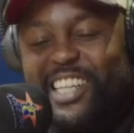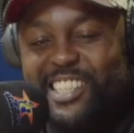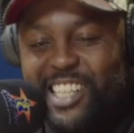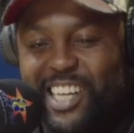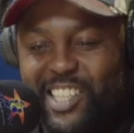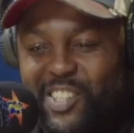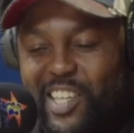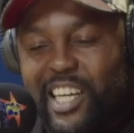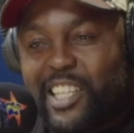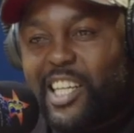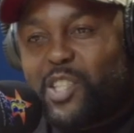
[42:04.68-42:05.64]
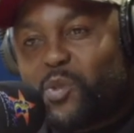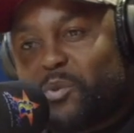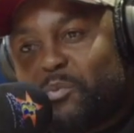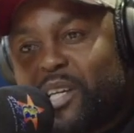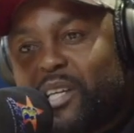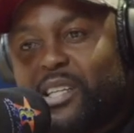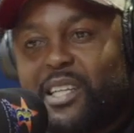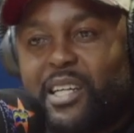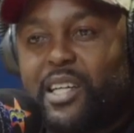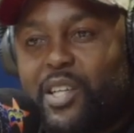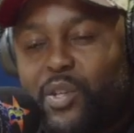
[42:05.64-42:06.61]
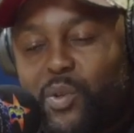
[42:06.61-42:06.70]
but uh, to get in touch with me,
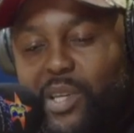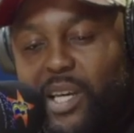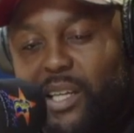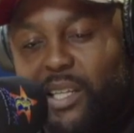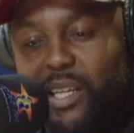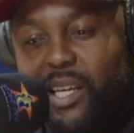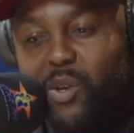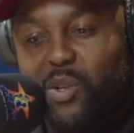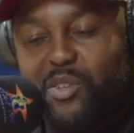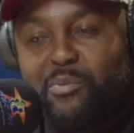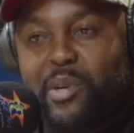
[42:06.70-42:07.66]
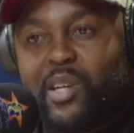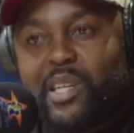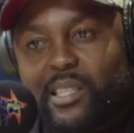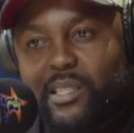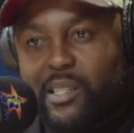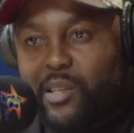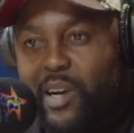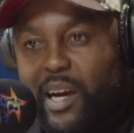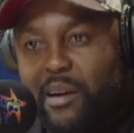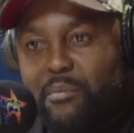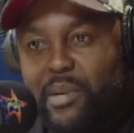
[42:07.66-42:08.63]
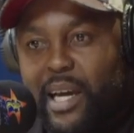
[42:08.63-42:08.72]
you can get hold of me on
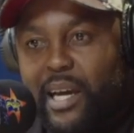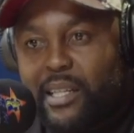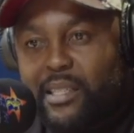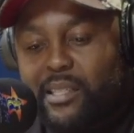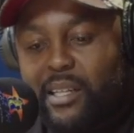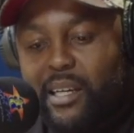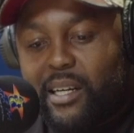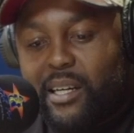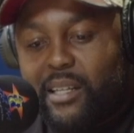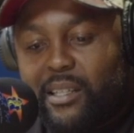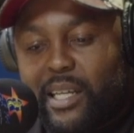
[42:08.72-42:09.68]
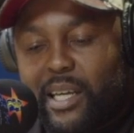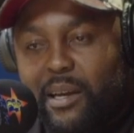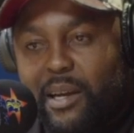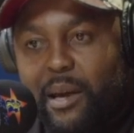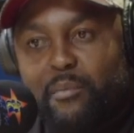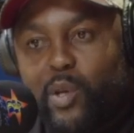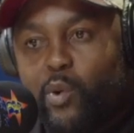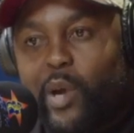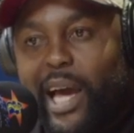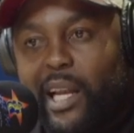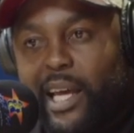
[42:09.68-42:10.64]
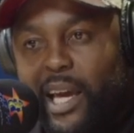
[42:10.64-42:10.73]
Instagram mm-hmm. at uh,
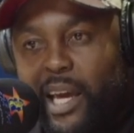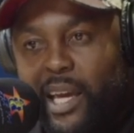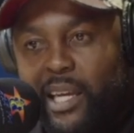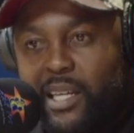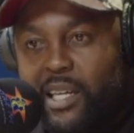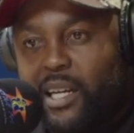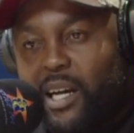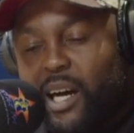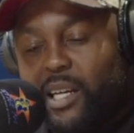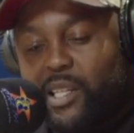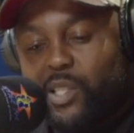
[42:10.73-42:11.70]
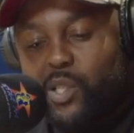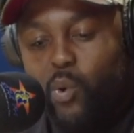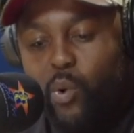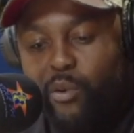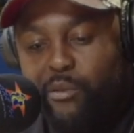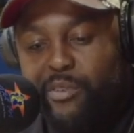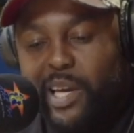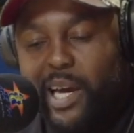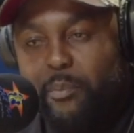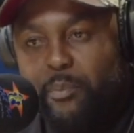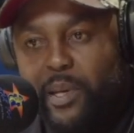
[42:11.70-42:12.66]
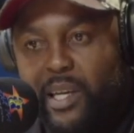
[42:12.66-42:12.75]
MULA underscore
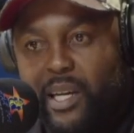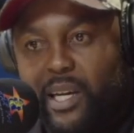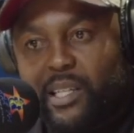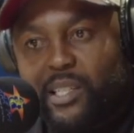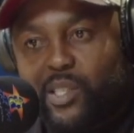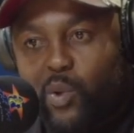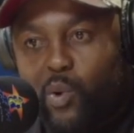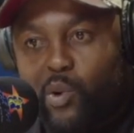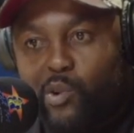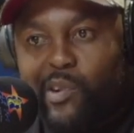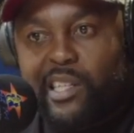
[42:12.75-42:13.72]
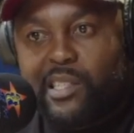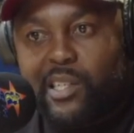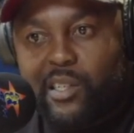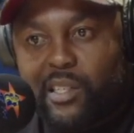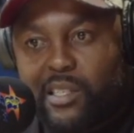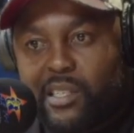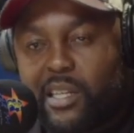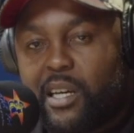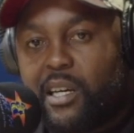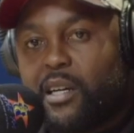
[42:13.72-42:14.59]
VIP underscore rentals.